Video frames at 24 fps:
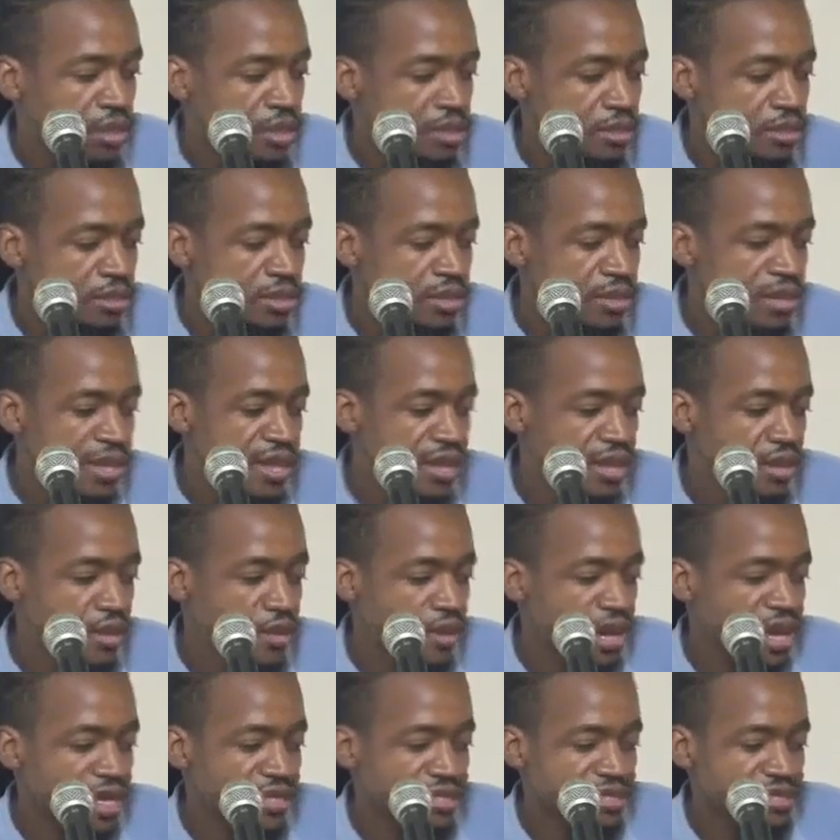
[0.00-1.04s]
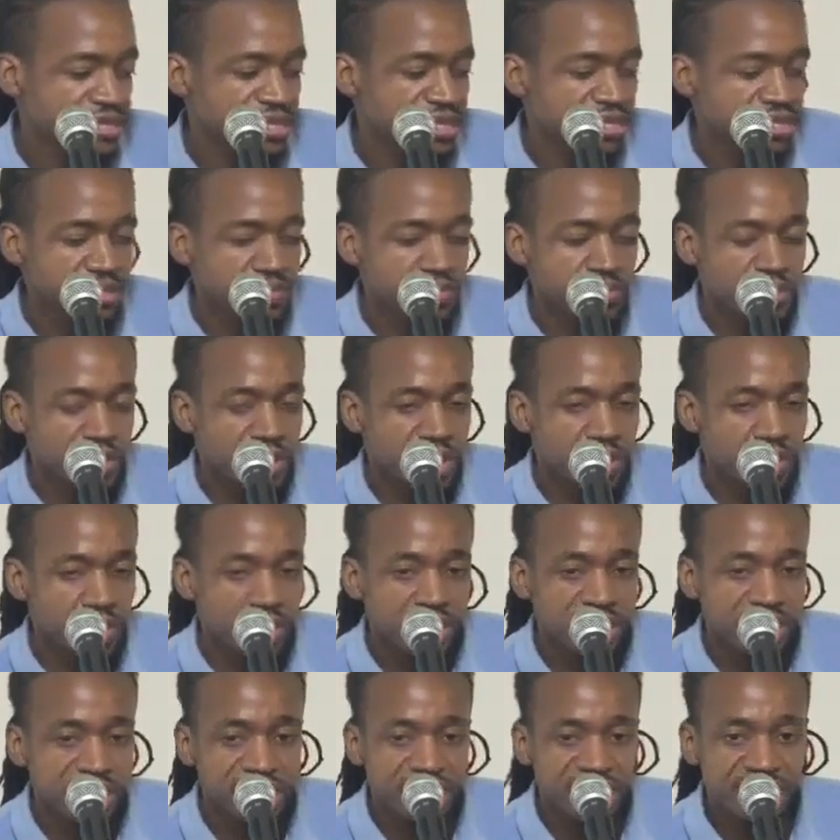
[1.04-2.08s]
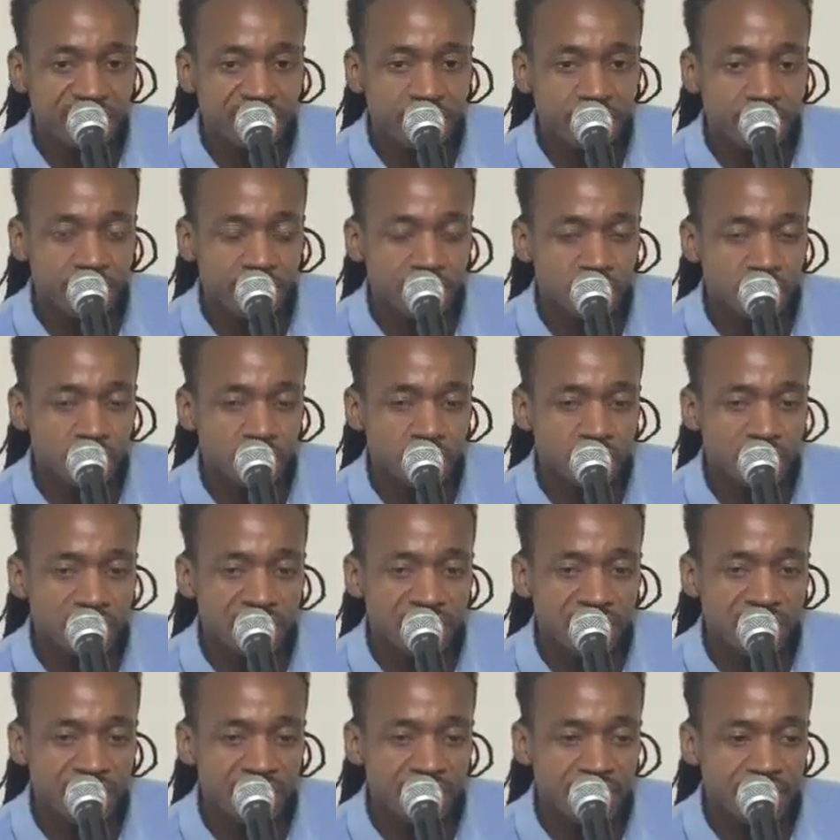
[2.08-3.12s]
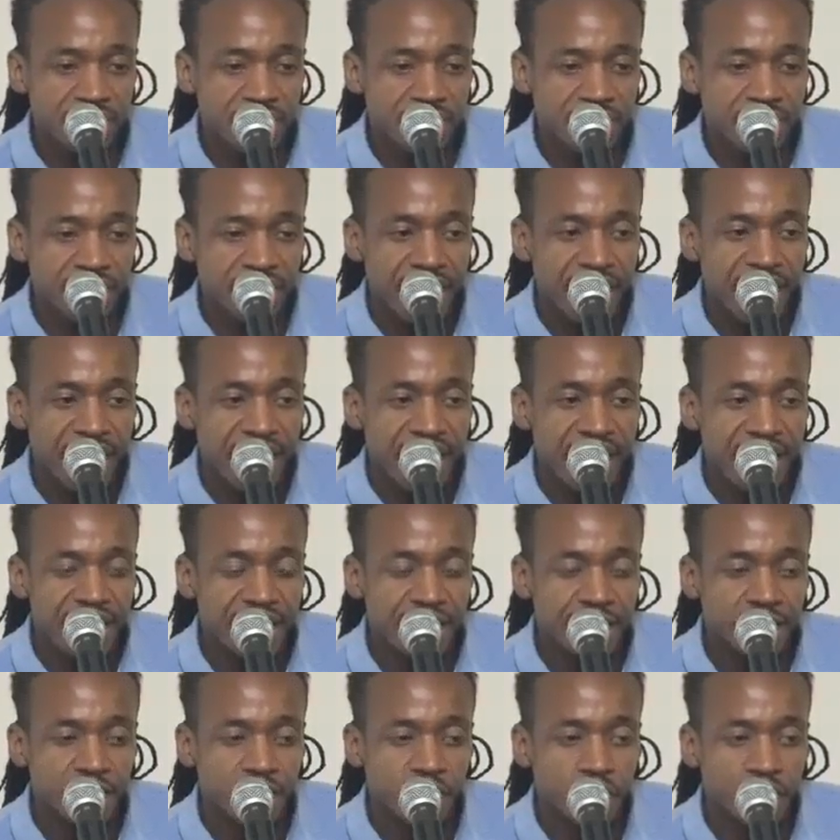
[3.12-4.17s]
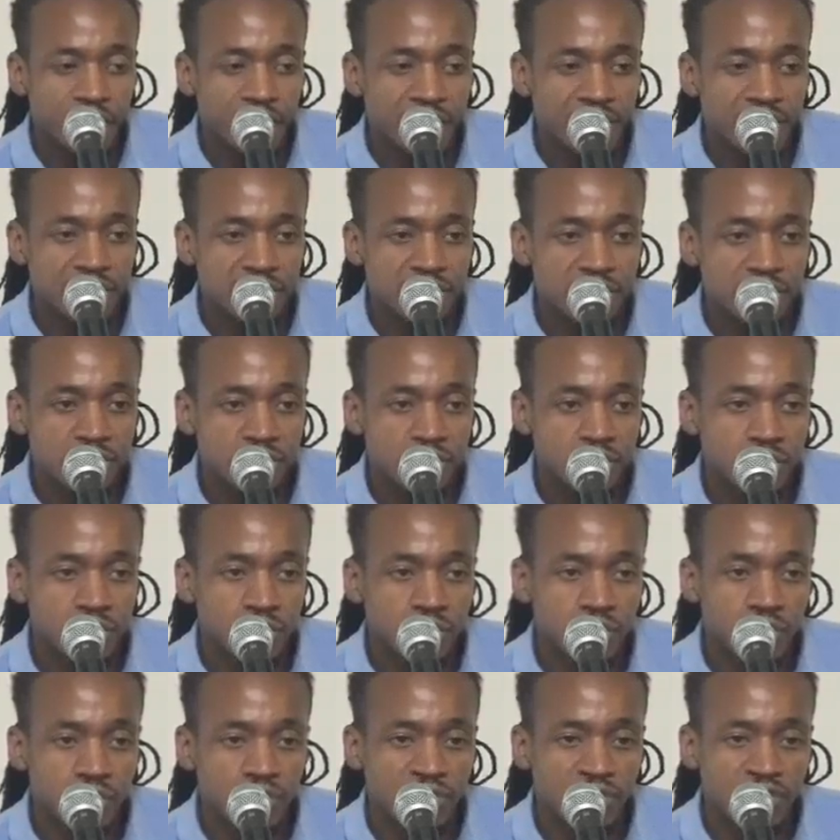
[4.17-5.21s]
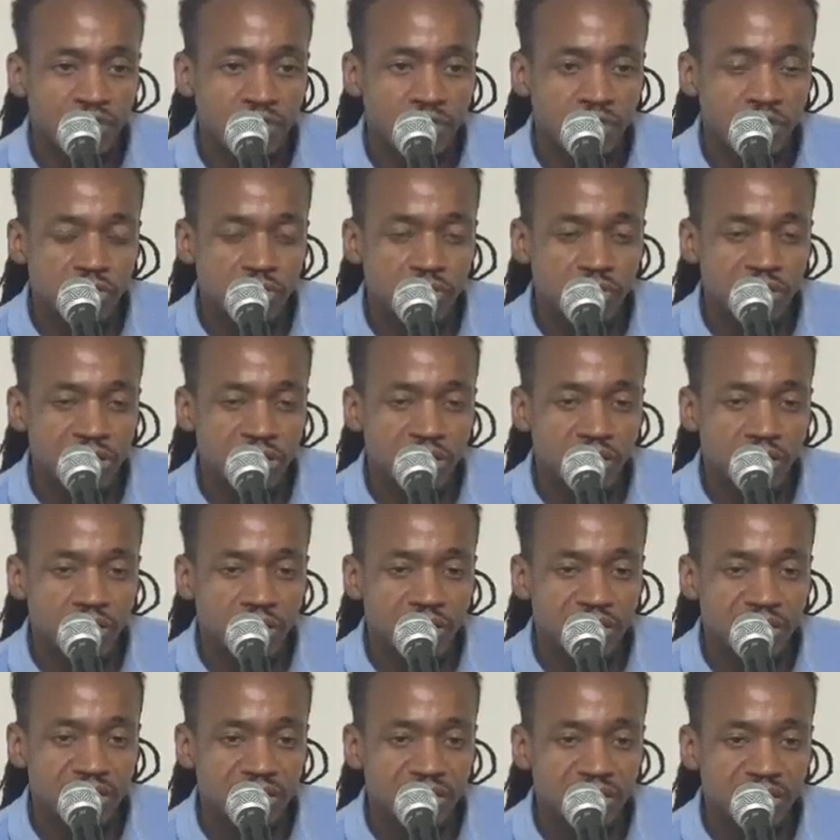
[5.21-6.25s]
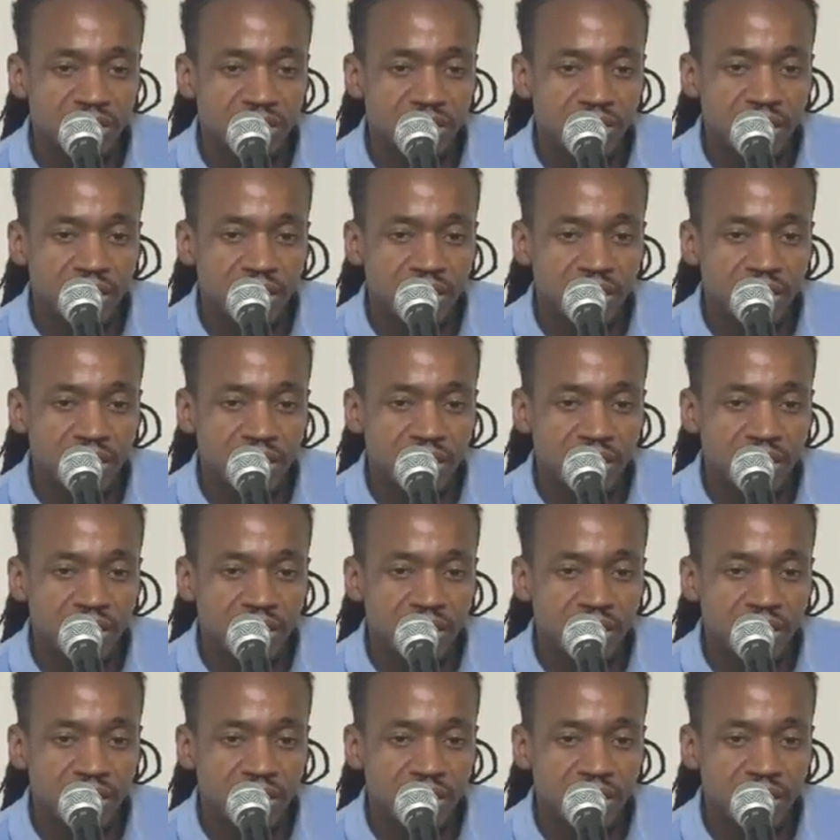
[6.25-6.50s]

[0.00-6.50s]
So now I see some prayer requests that have come through today. I am going to review those prayer requests.